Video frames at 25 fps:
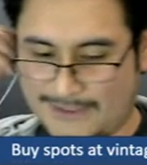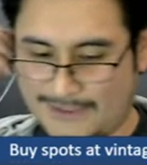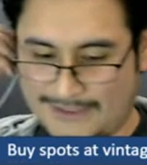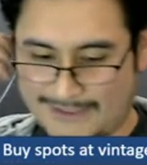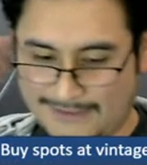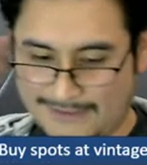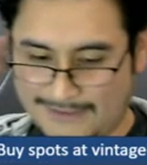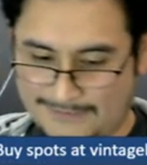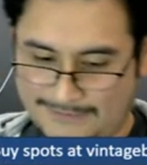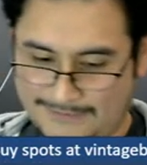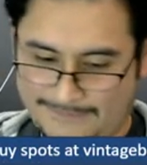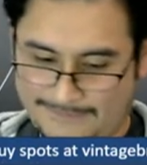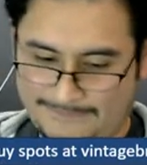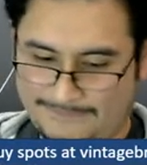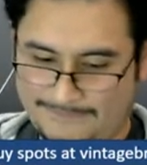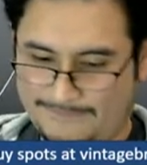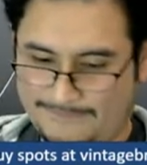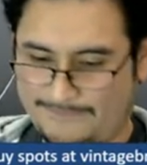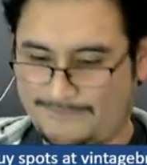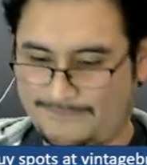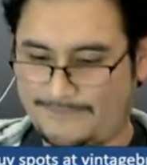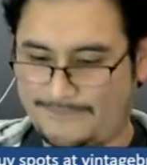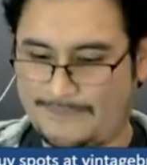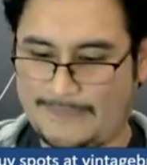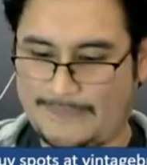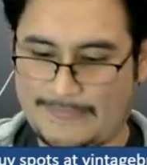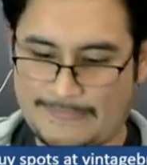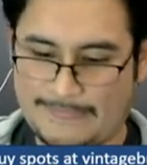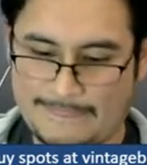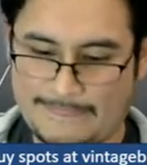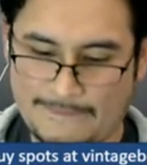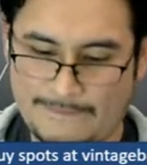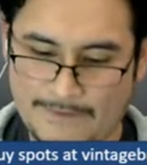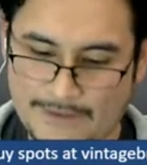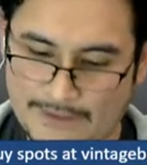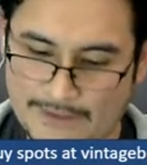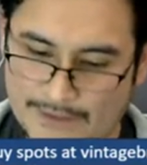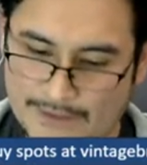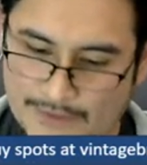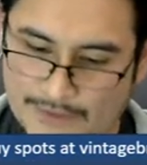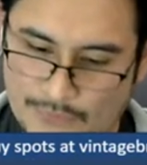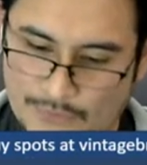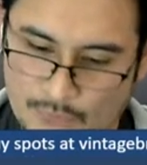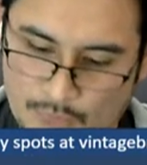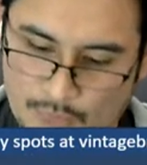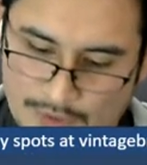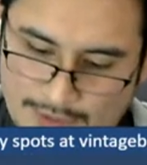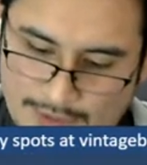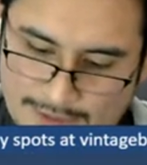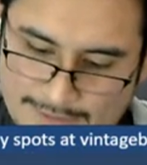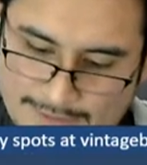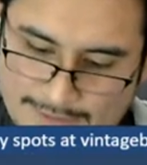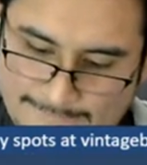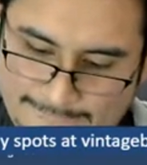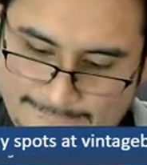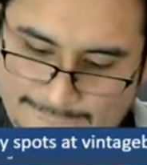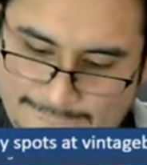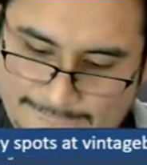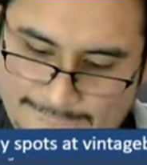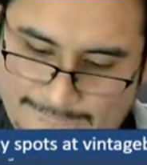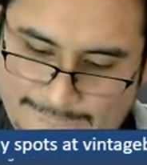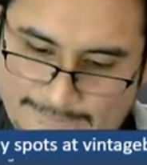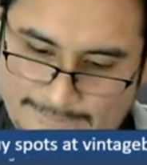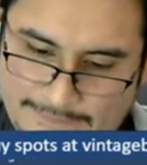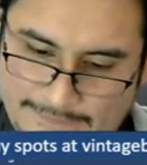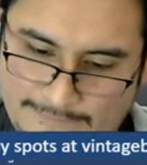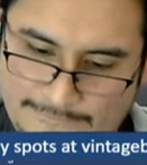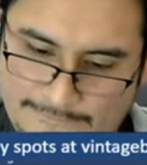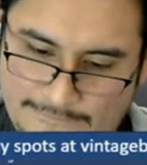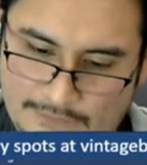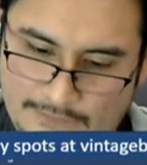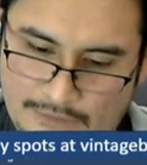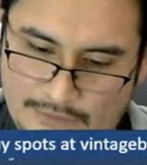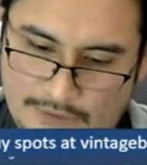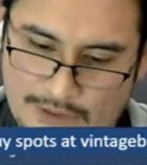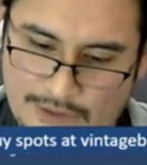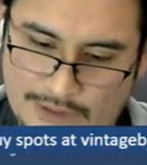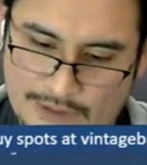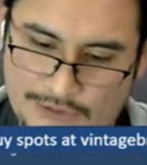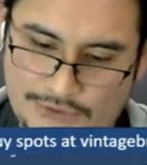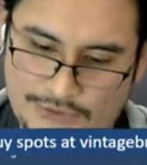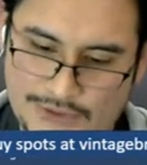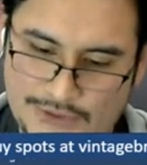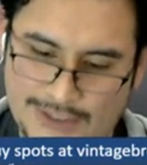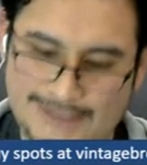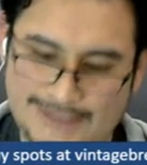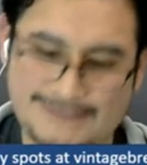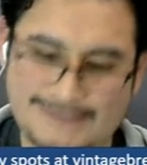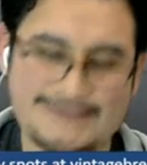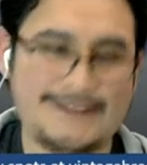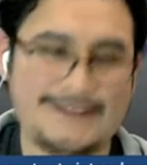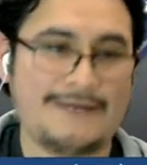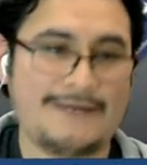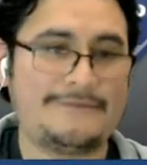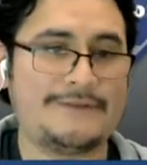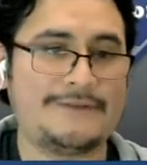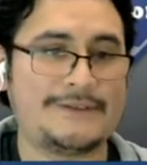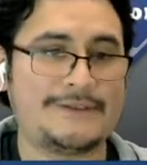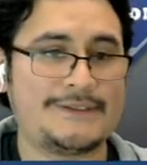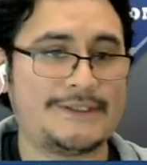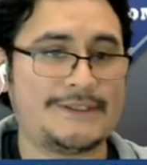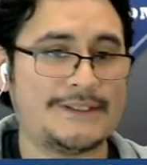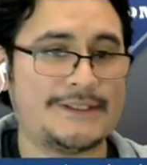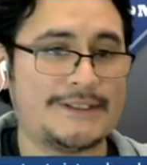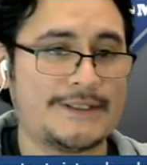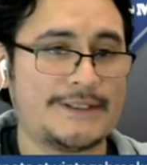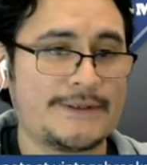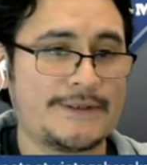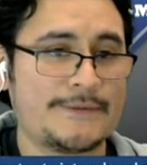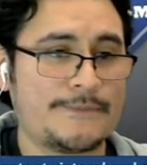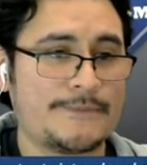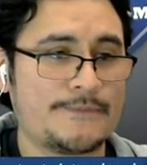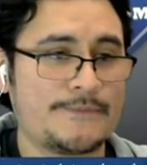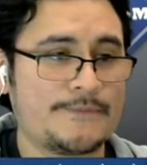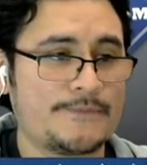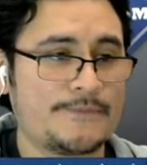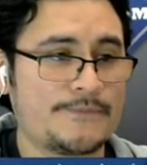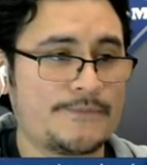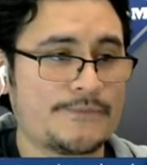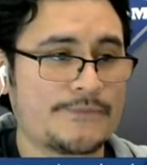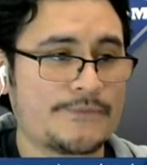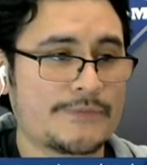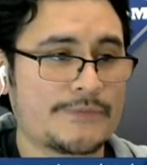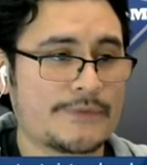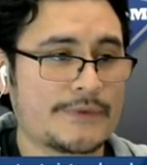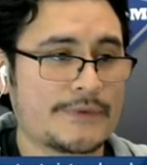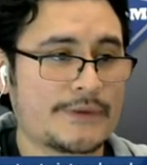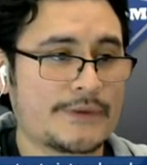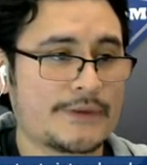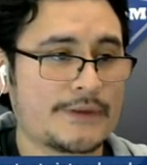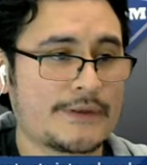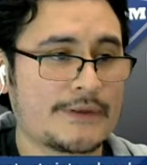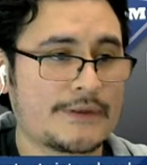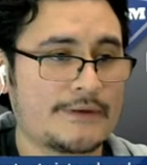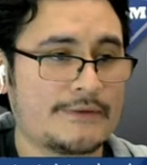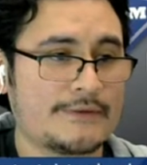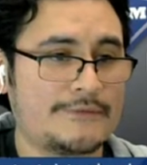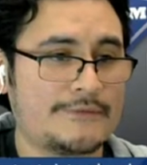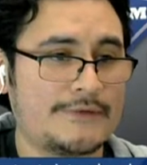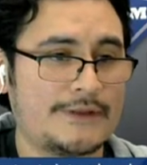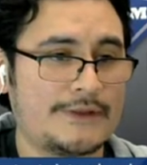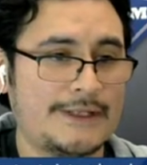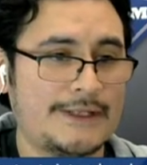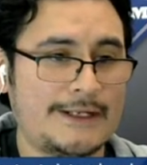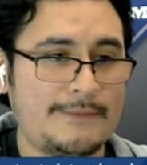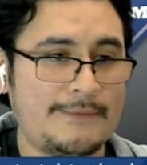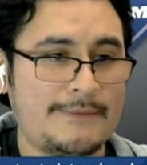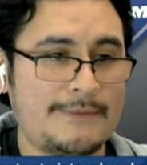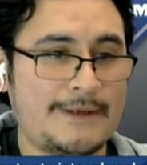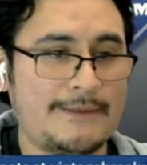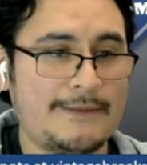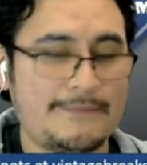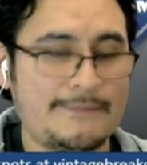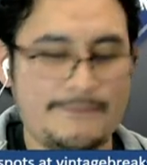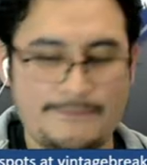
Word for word: on. Once you broken the deal. 154, John Stephenson for Lenny Pitt.